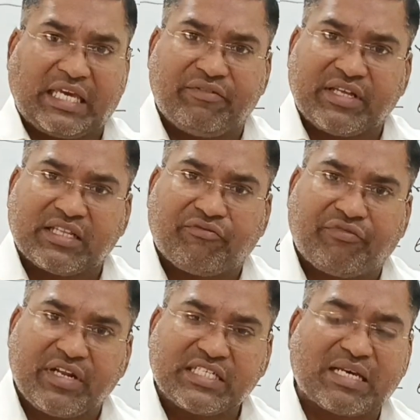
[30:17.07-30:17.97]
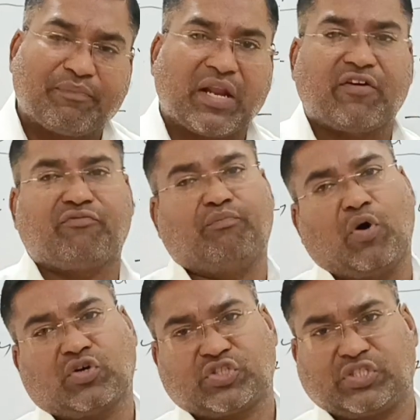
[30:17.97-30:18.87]
giving the free supply of
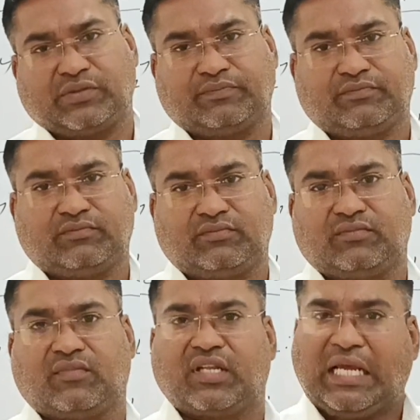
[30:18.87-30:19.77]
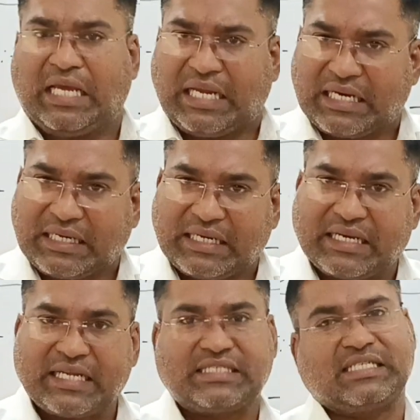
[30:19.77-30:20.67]
books,
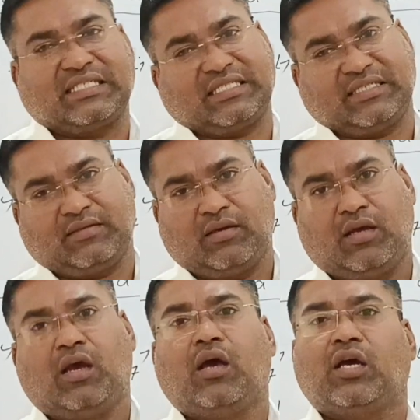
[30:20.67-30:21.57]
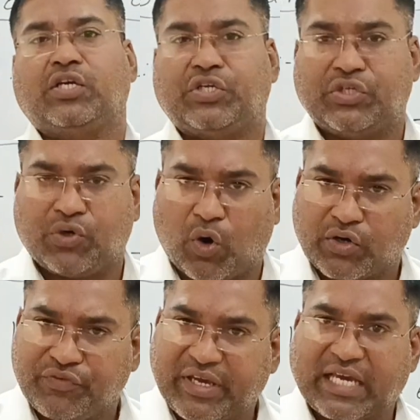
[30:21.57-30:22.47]
dresses,
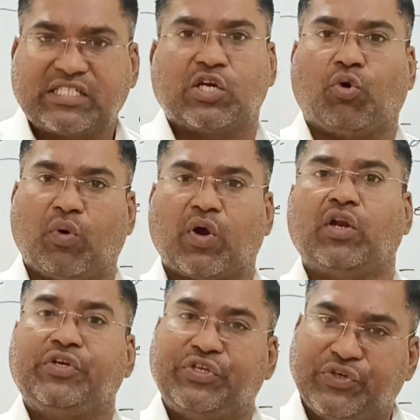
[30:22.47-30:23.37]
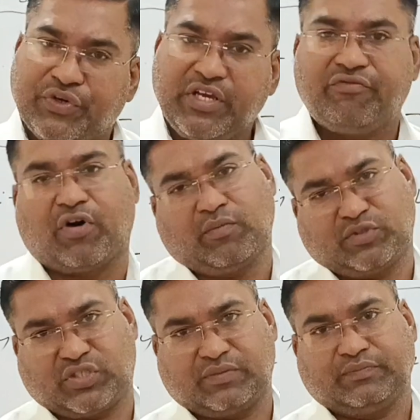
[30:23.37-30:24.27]
or we can say overall
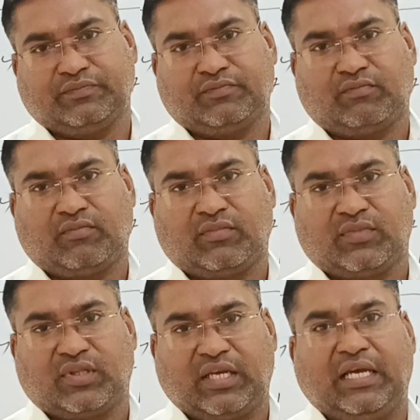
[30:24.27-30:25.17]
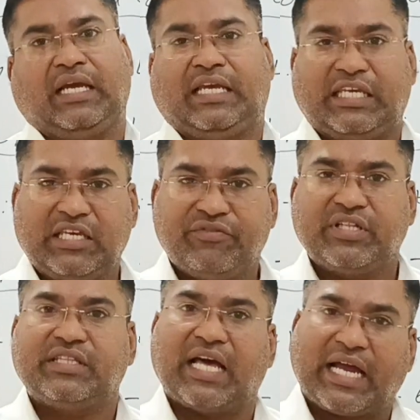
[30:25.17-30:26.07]
uniforms,
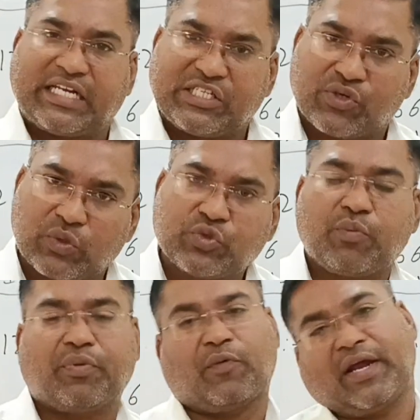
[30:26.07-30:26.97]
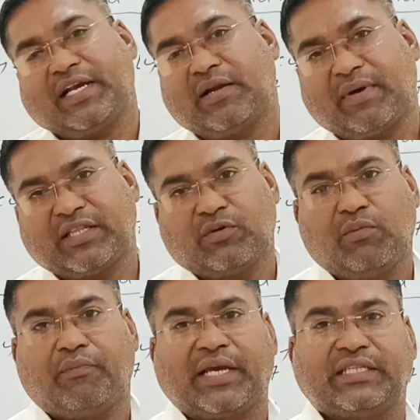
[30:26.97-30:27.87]
even that is also provided by the
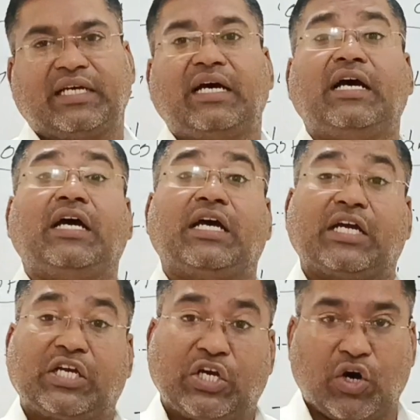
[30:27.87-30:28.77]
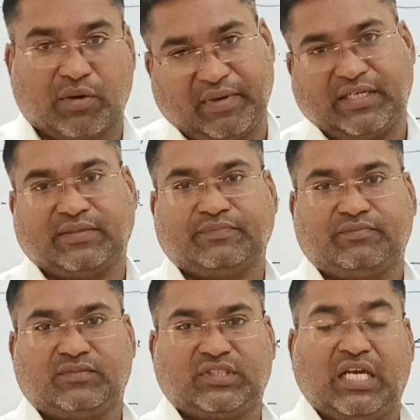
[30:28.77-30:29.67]
home, by the government.
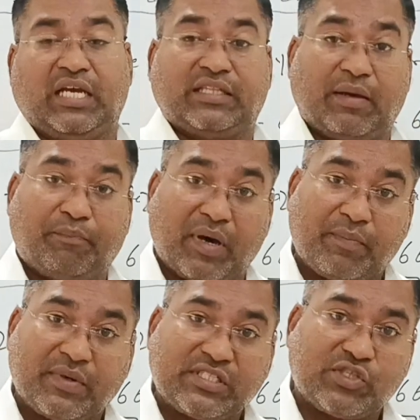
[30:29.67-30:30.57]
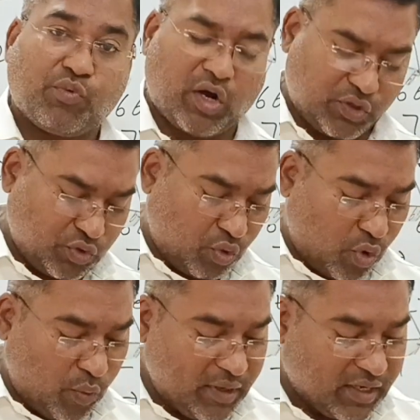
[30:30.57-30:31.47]
The purpose is what? To
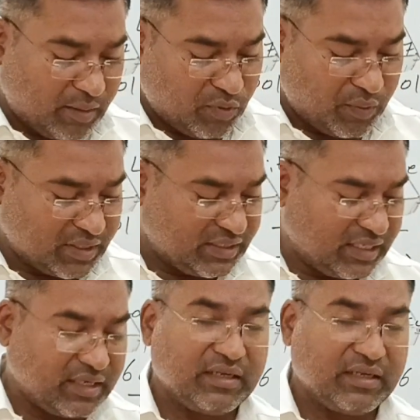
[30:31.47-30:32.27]
overcome over